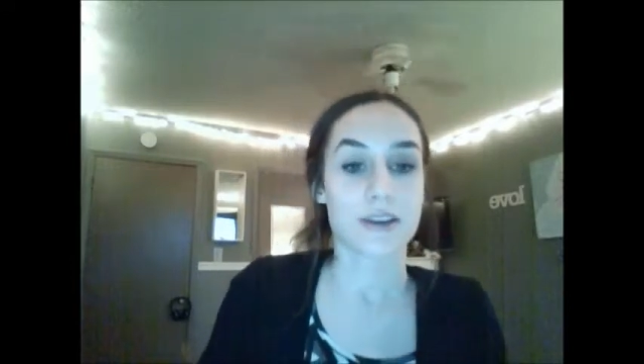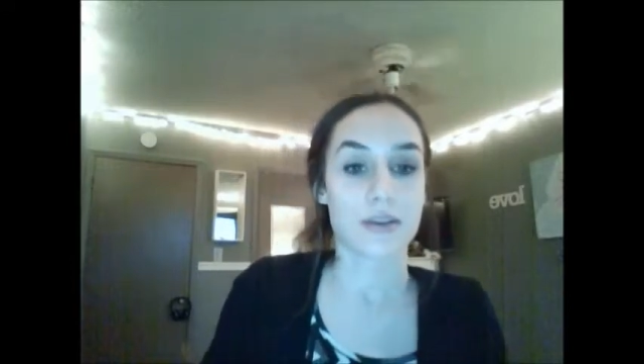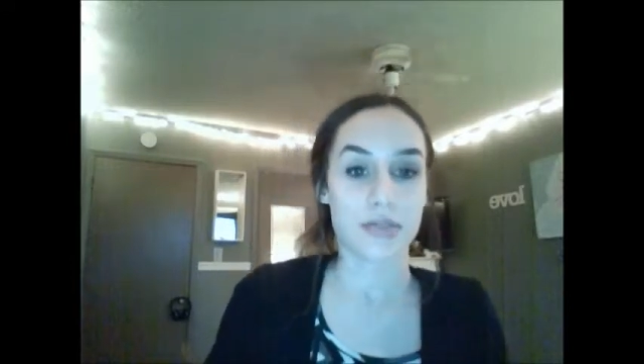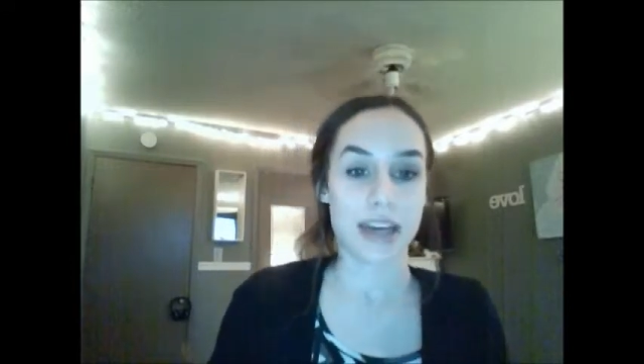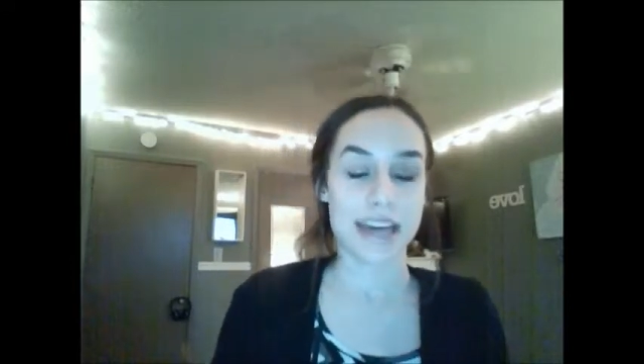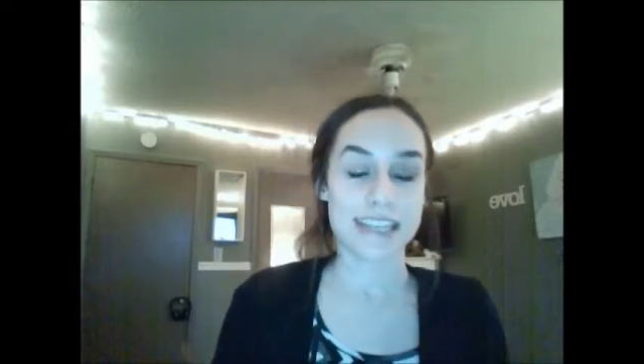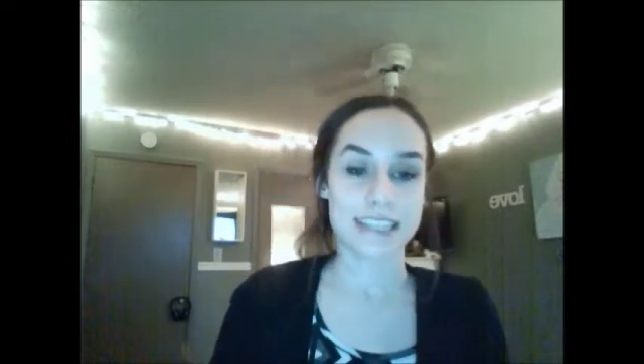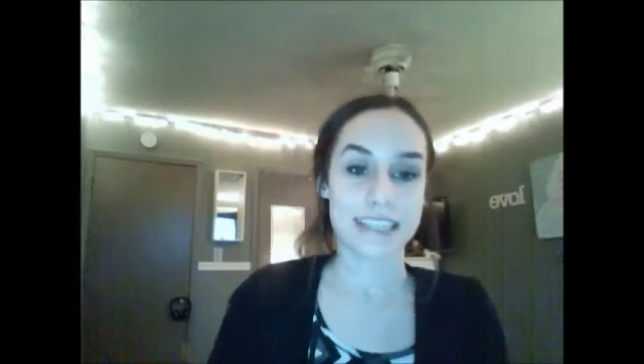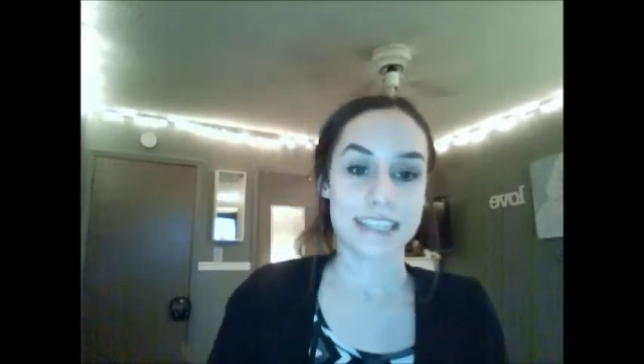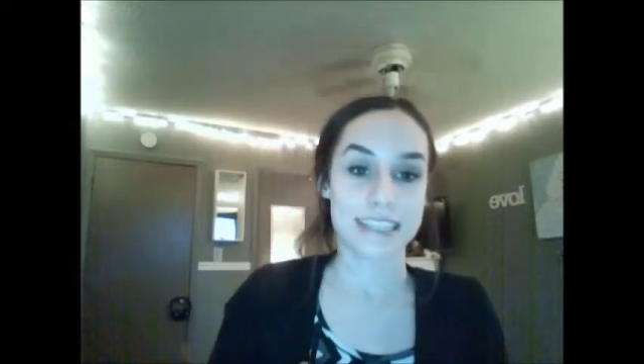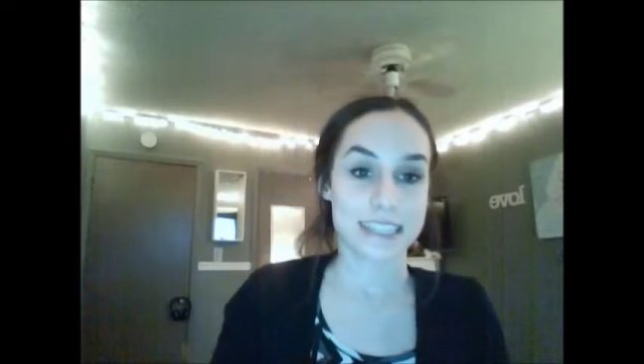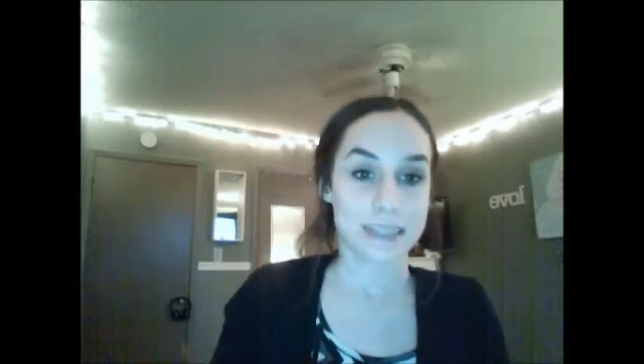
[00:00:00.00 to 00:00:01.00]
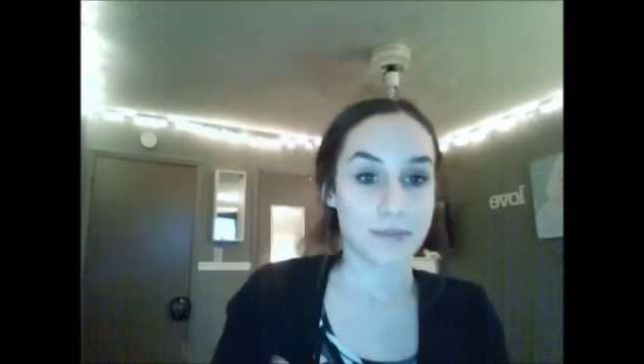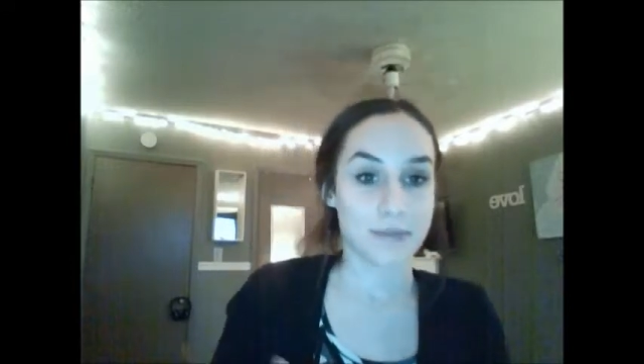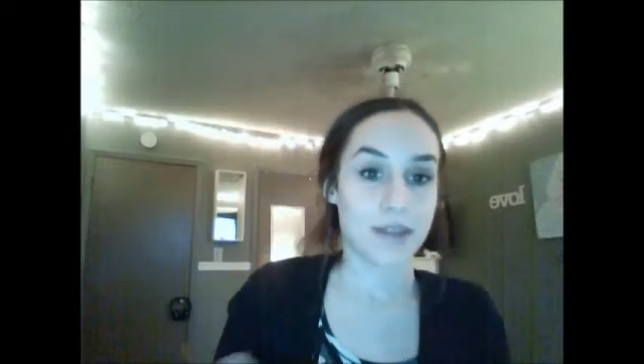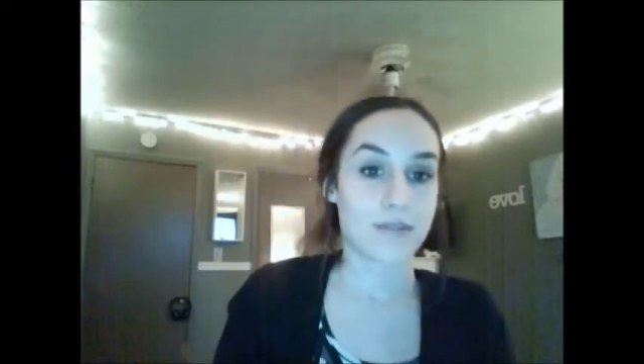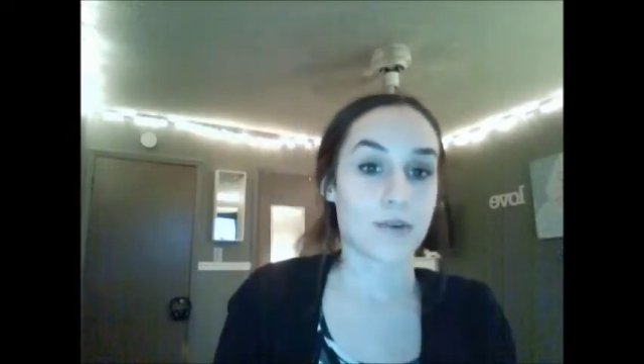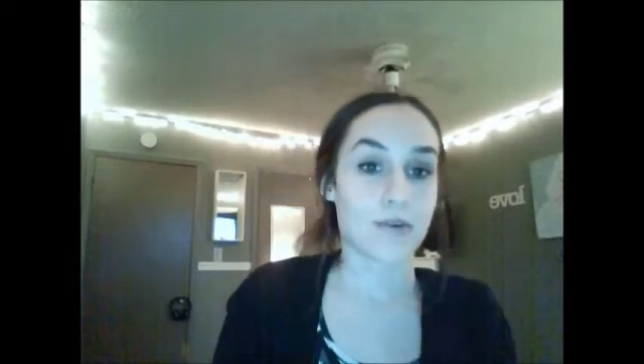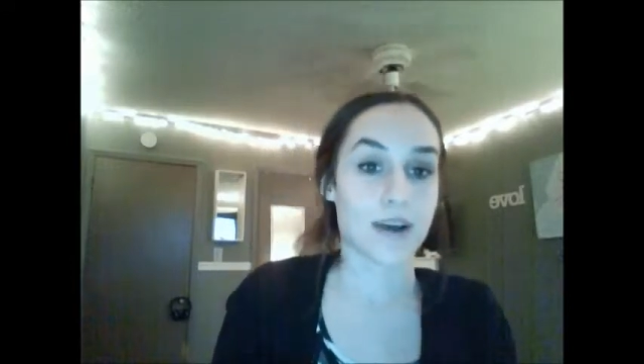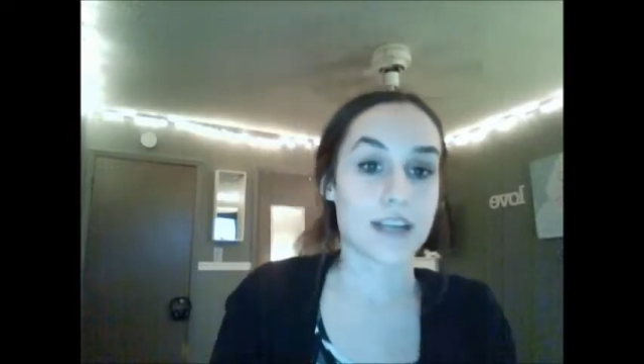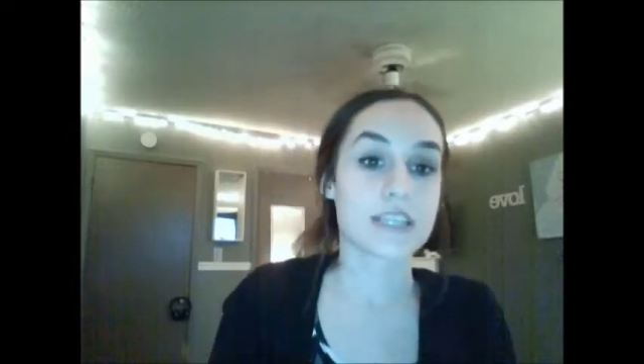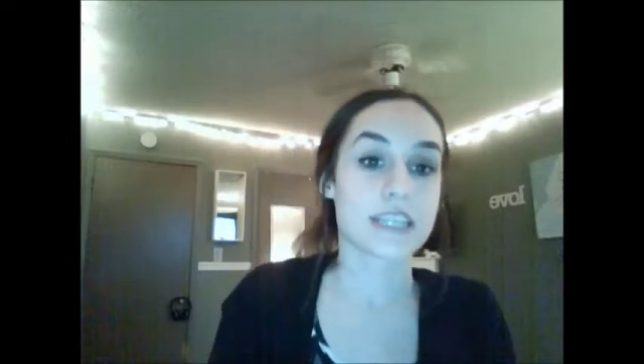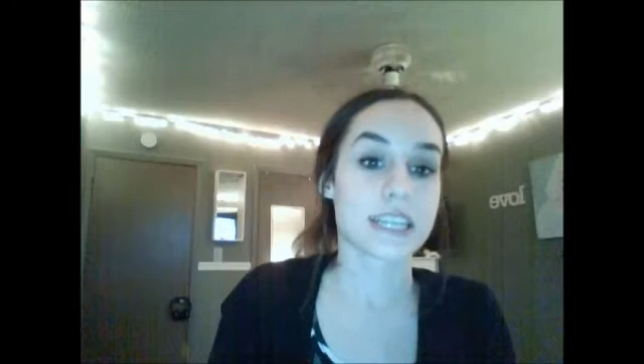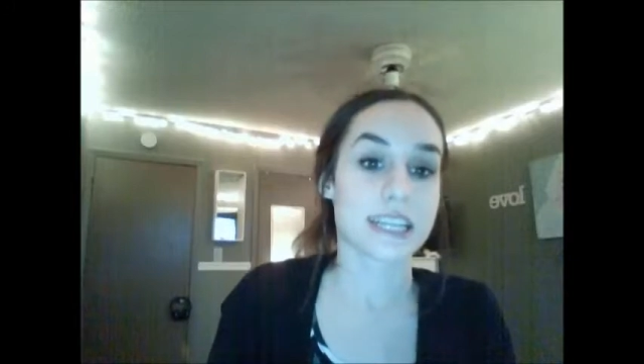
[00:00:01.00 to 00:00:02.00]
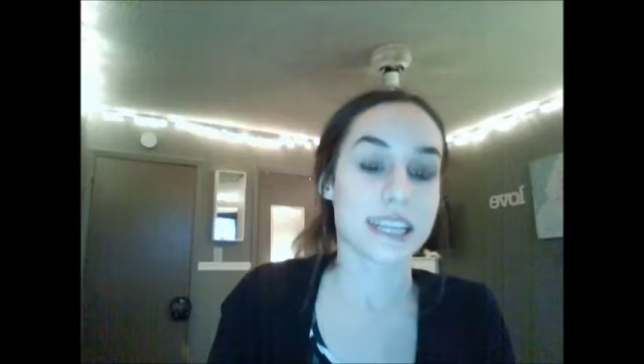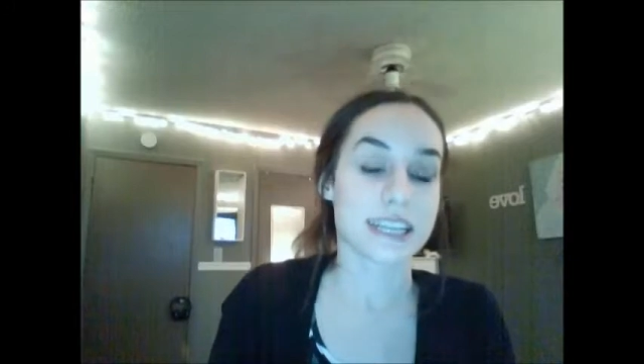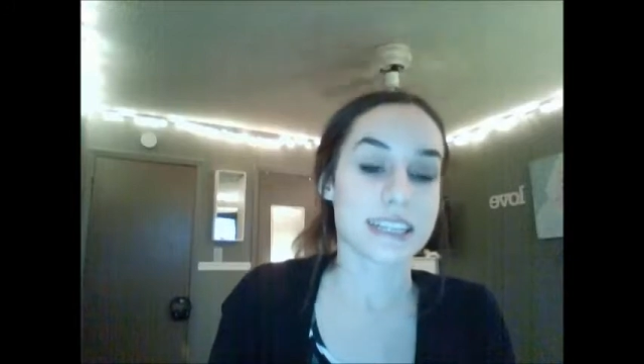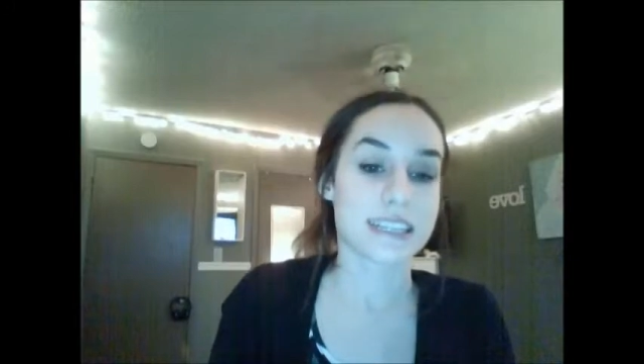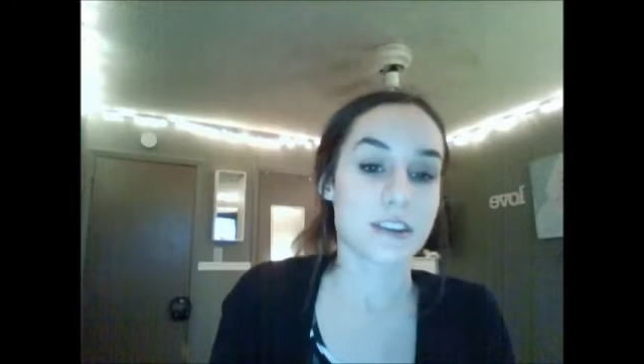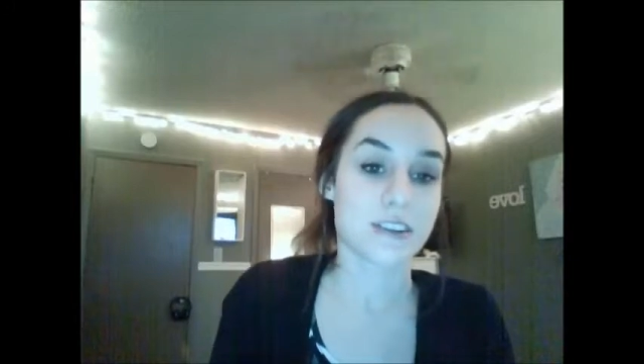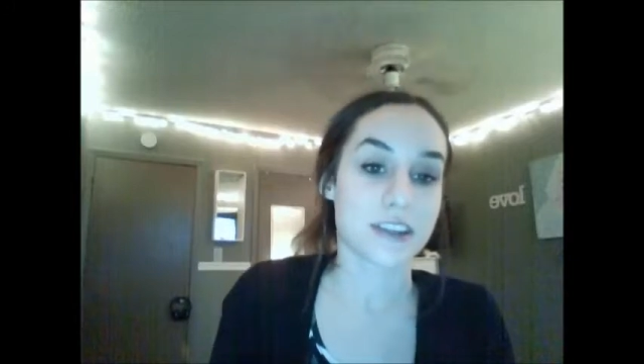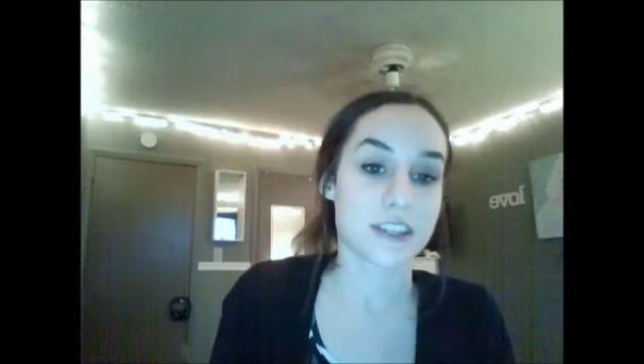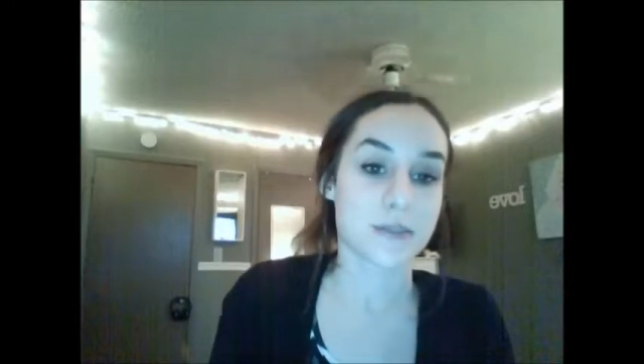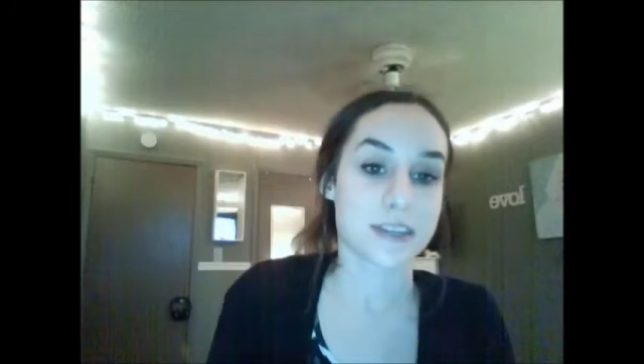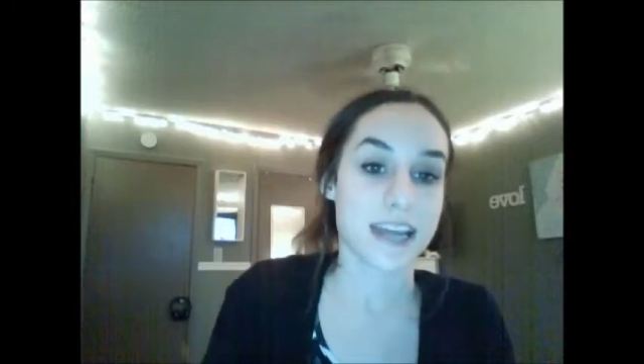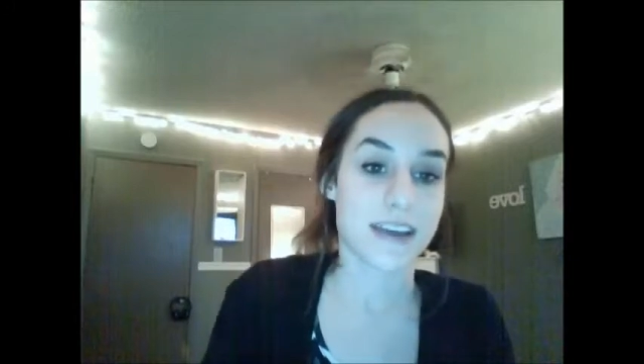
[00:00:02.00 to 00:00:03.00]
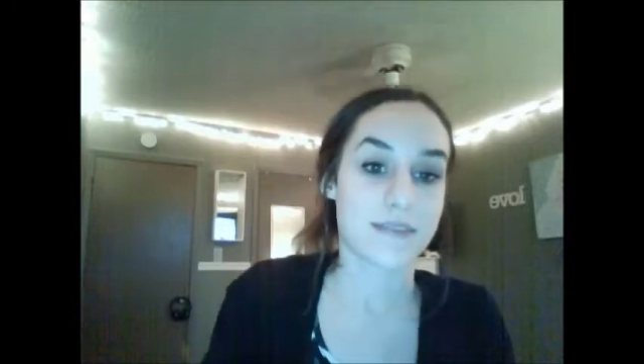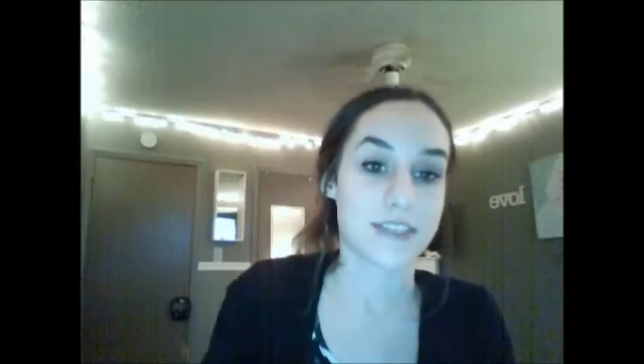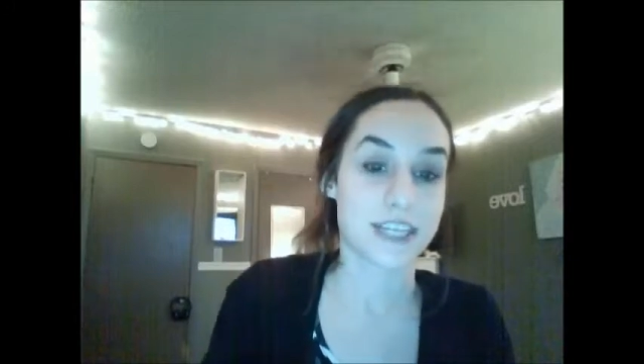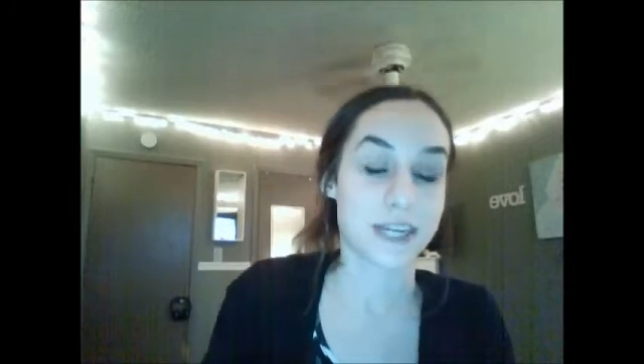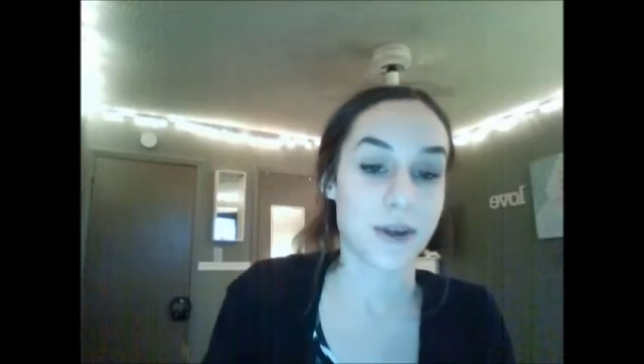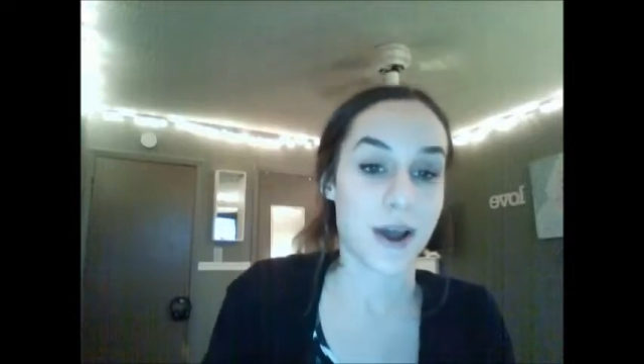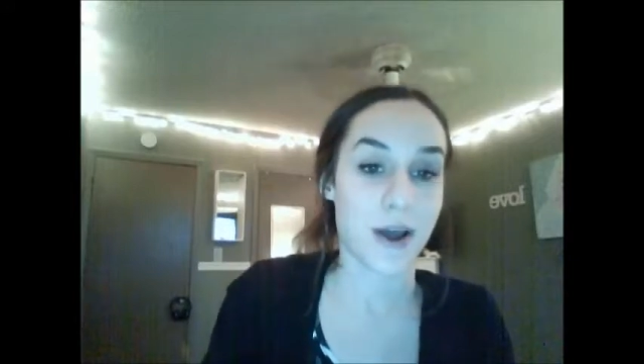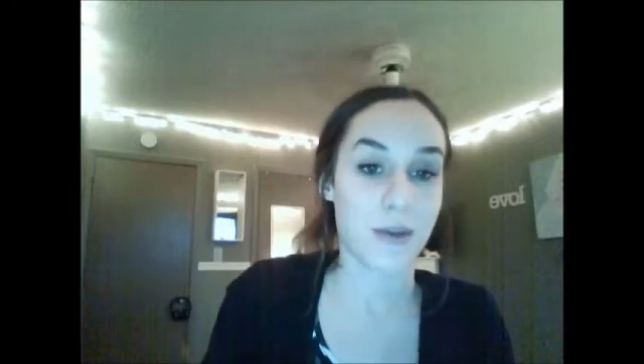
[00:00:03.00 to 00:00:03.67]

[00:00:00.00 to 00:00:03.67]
That's a deep level question that students would have to